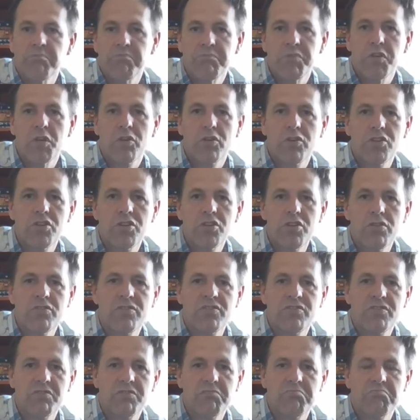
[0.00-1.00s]
You could
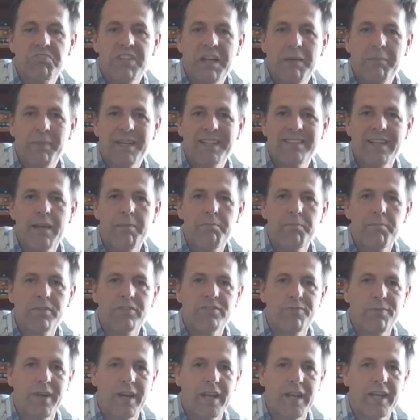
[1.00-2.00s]
use some
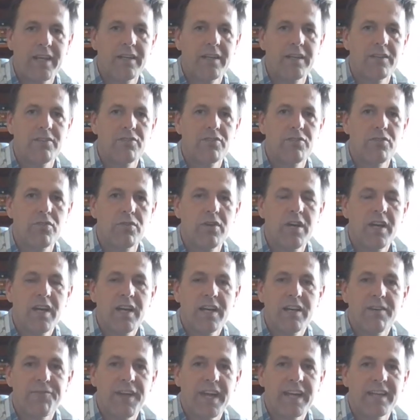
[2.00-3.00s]
examples related to
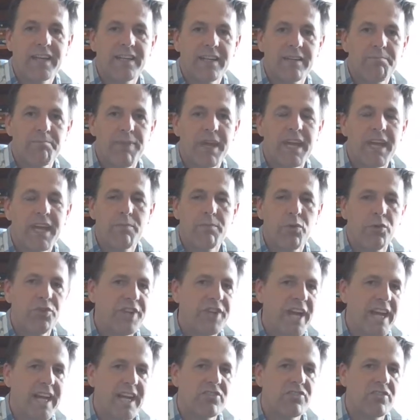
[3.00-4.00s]
the fact that
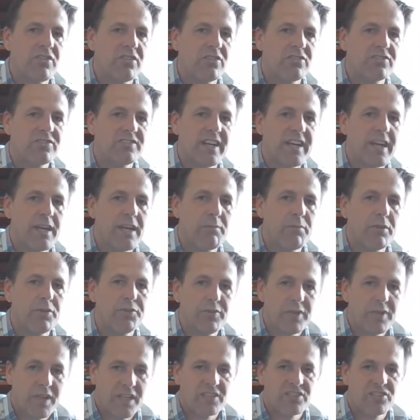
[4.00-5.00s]
multinationals are able
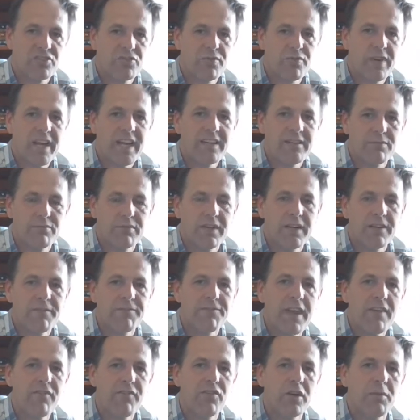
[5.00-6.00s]
to extract really
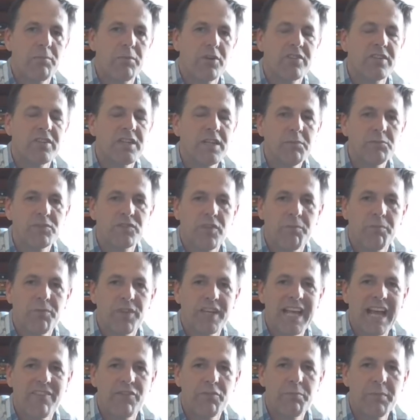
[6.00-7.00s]
favorable terms from the
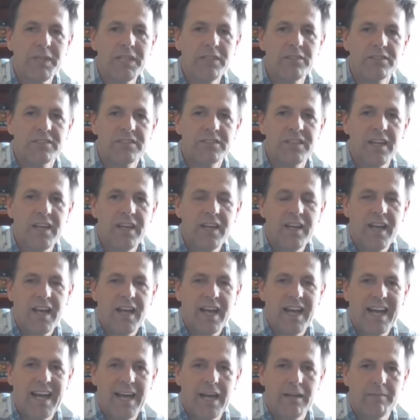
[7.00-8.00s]
governments.
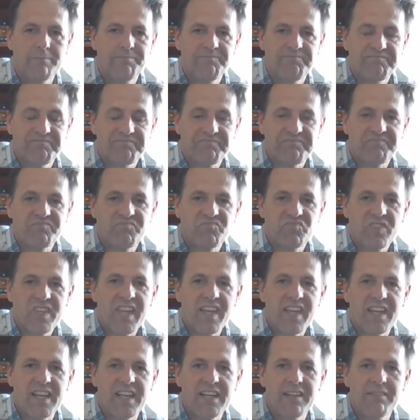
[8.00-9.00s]
Um,
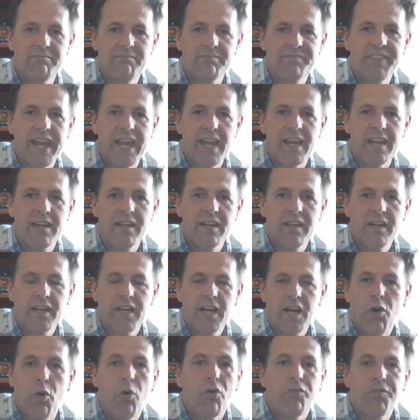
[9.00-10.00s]
they
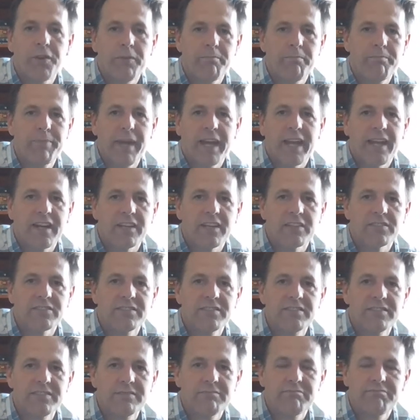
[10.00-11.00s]
often pay
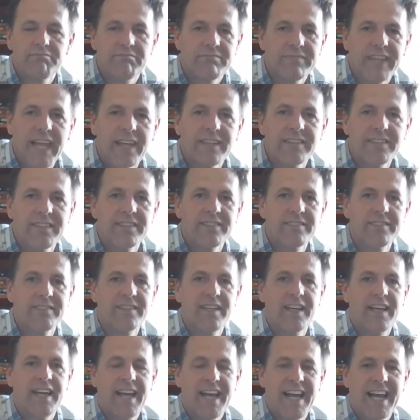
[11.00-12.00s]
less
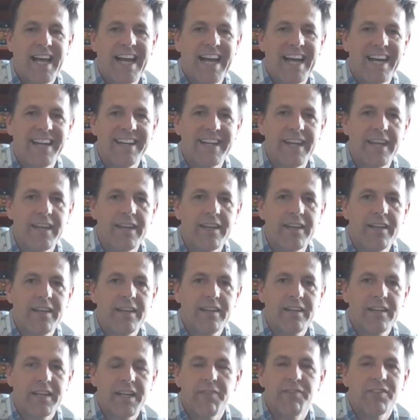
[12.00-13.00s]
taxes. They
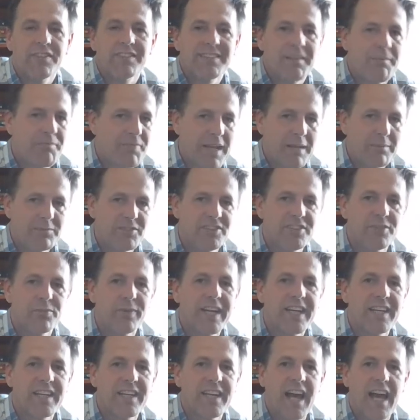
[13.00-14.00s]
even sometimes
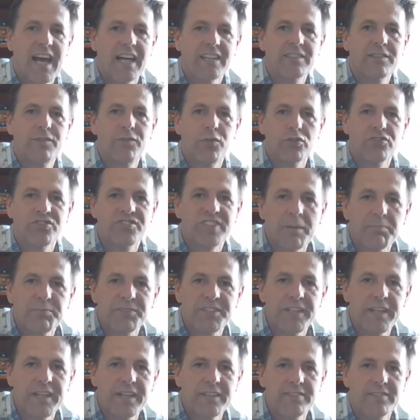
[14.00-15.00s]
directly ask for
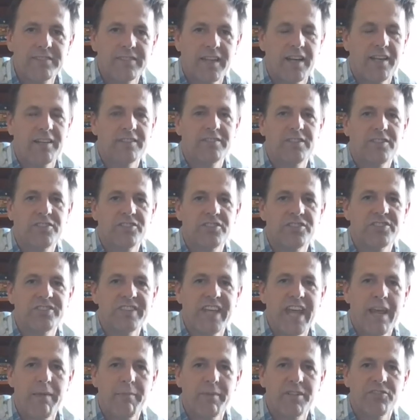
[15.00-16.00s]
subsidies, such as
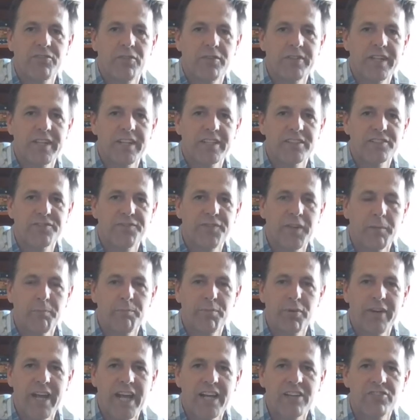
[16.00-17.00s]
Amazon in its film
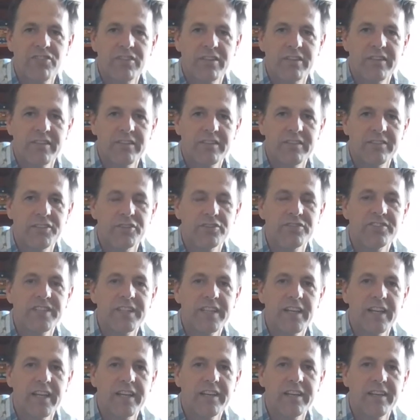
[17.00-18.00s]
production in New
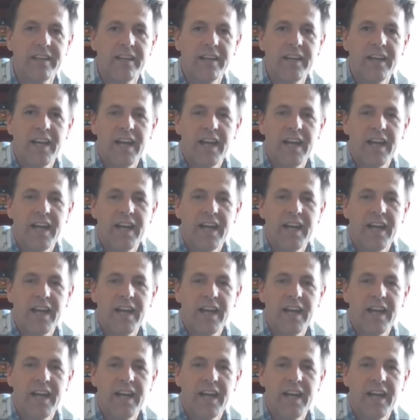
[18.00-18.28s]
Zealand.